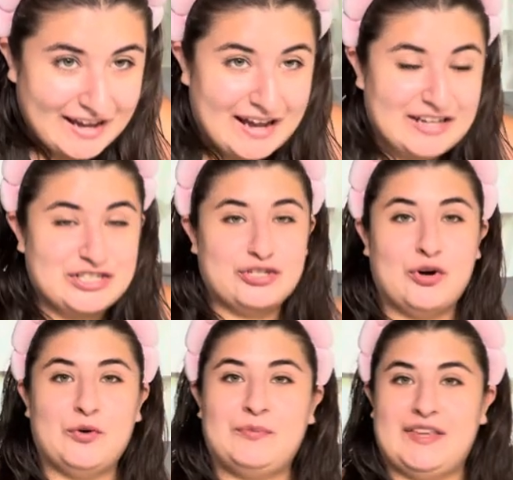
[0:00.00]
I just
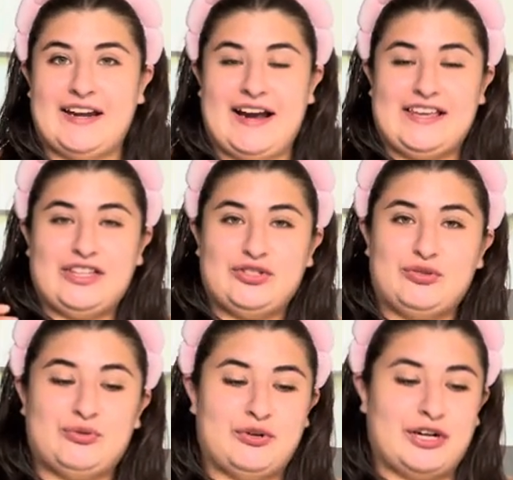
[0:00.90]
hope that I can
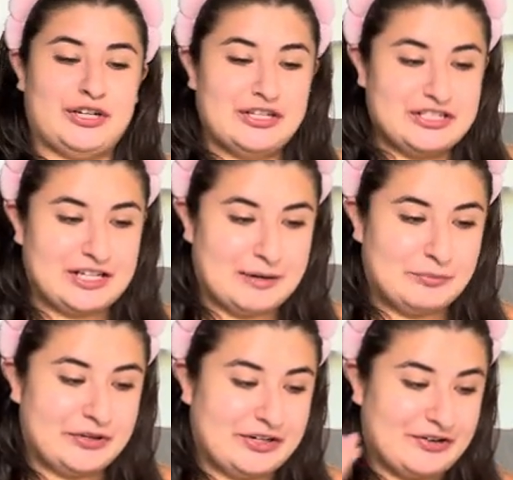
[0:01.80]
do a good job
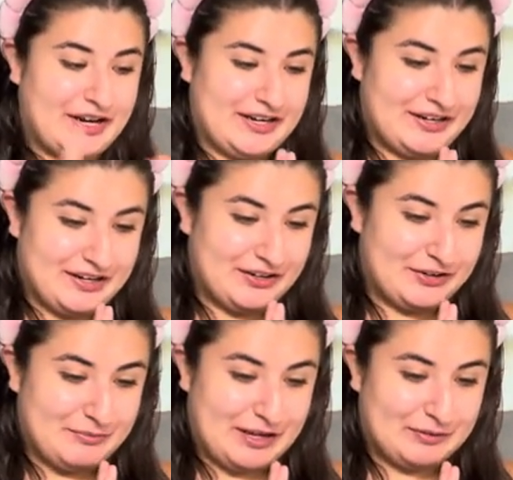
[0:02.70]
recreating
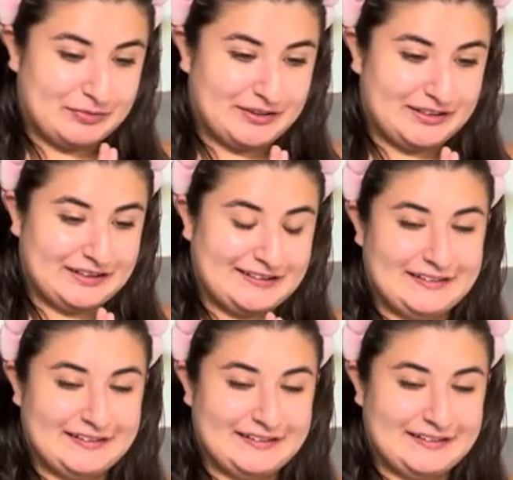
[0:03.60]
her makeup look.